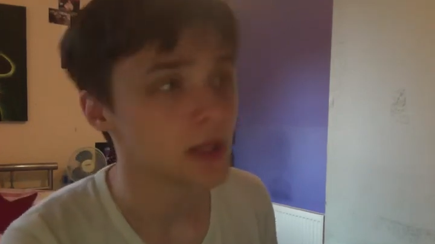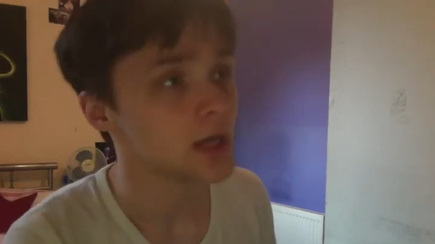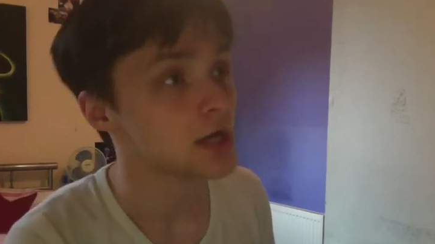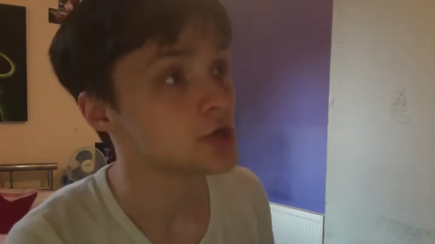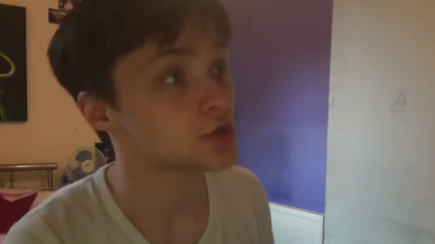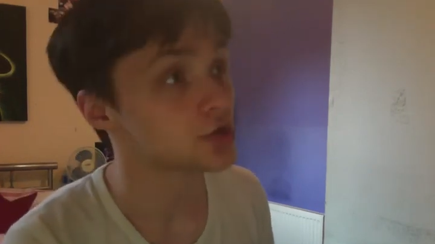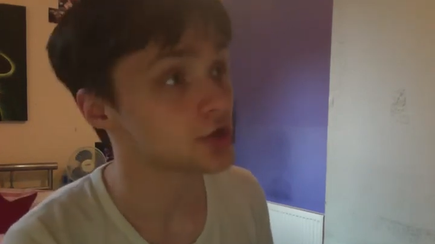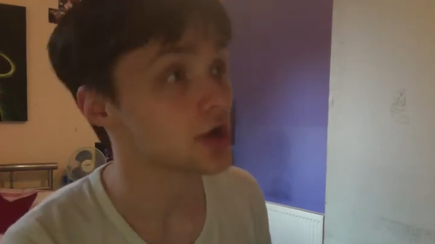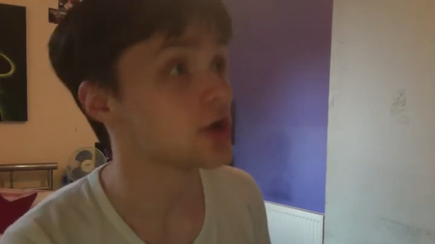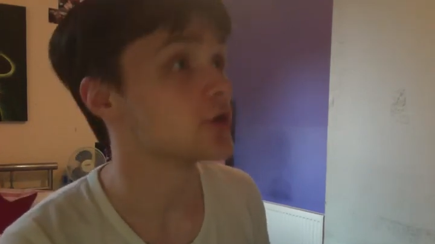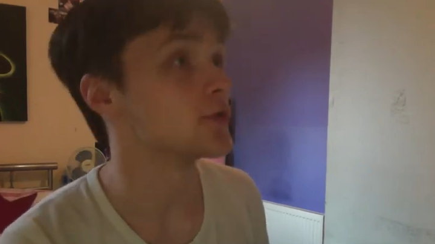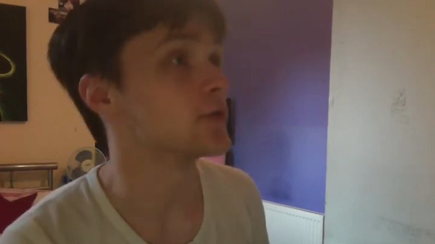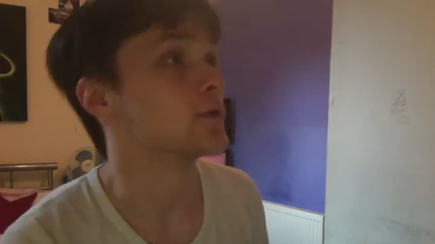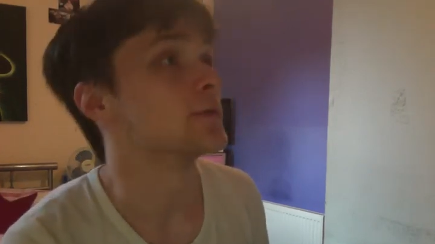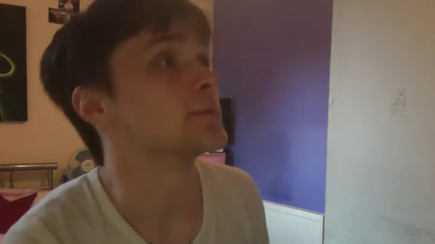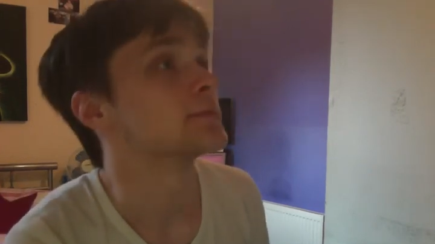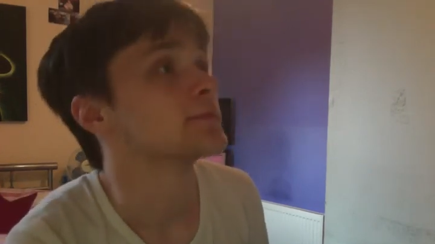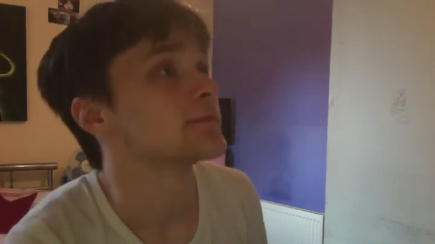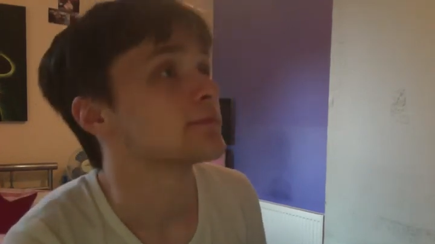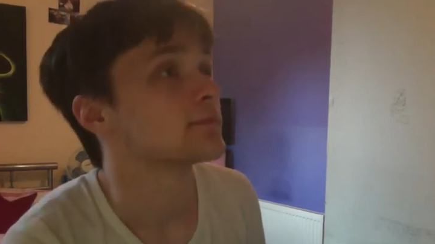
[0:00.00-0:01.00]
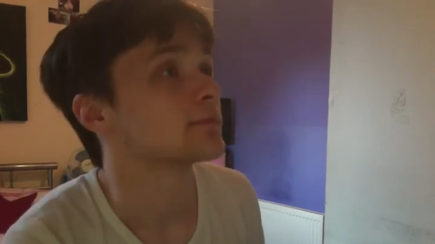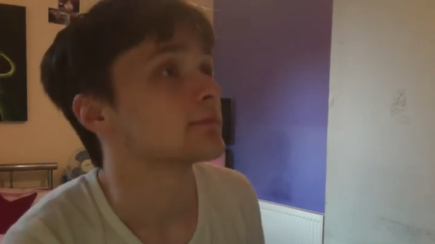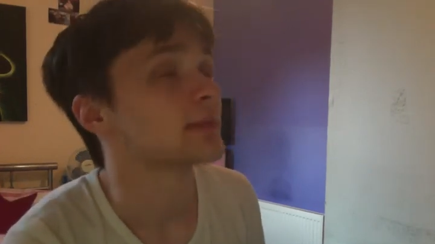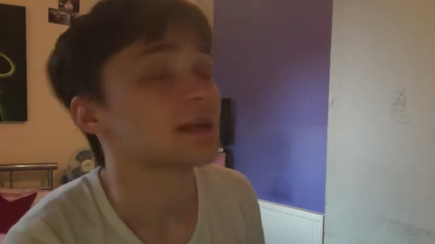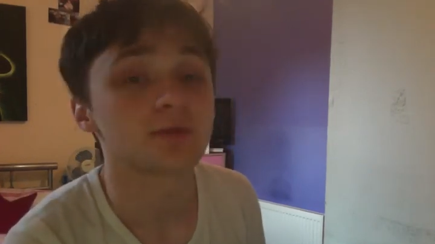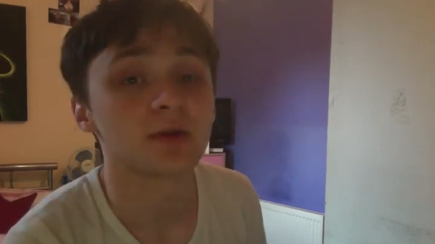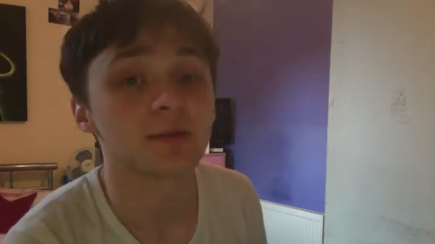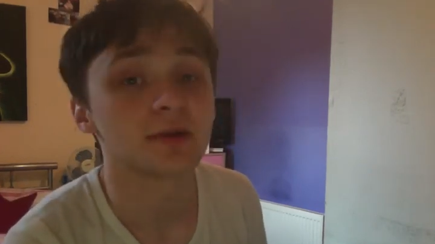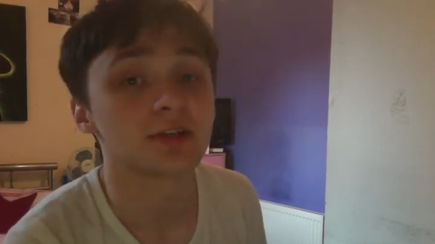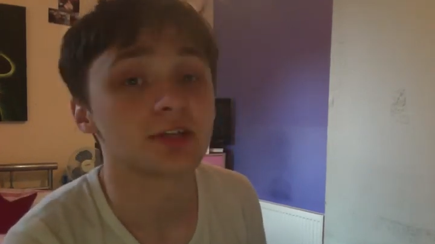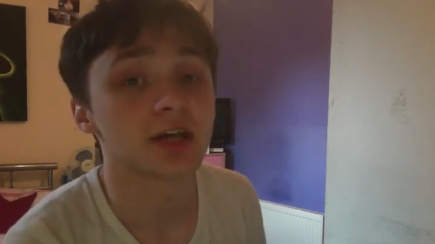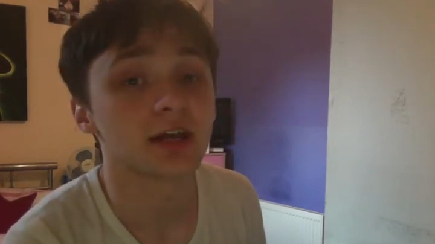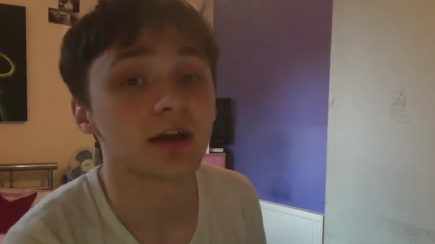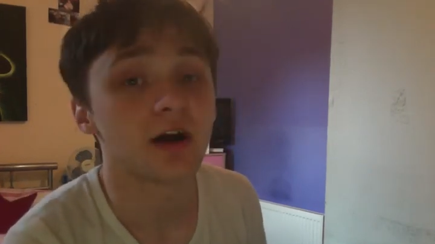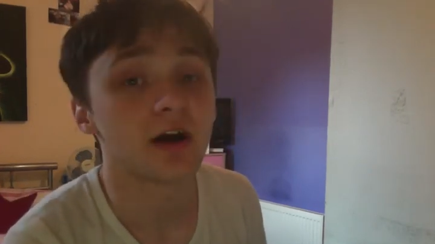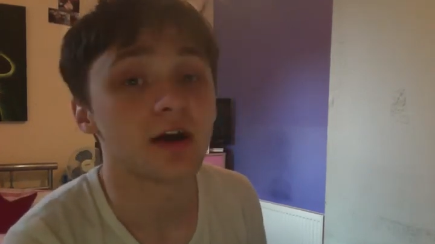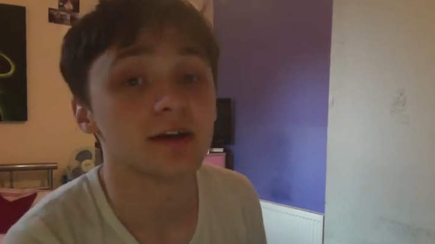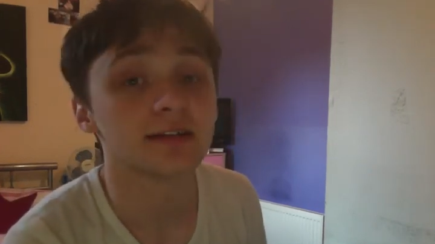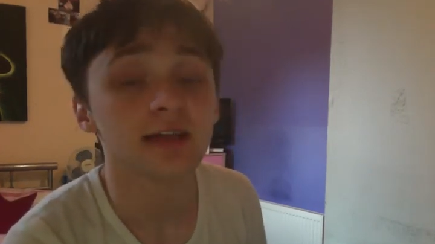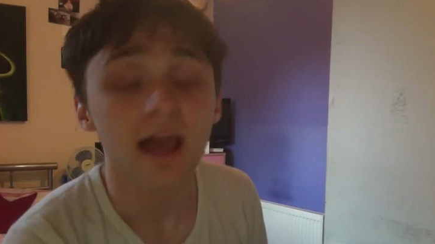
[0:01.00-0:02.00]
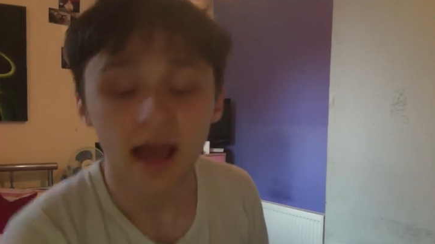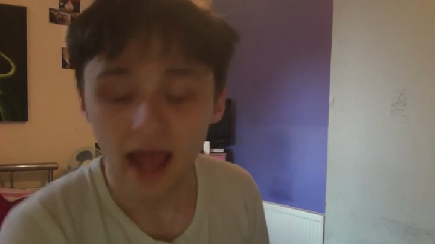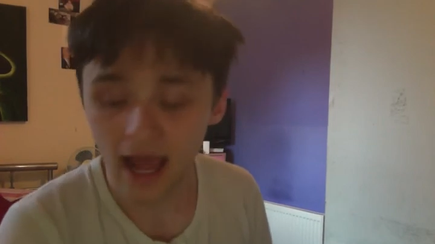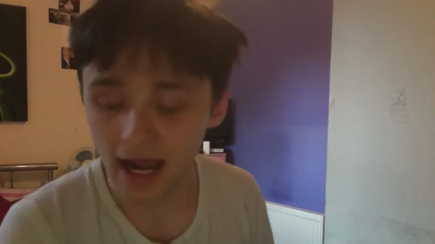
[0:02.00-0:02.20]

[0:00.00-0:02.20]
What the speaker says: So that's pretty much it, guys.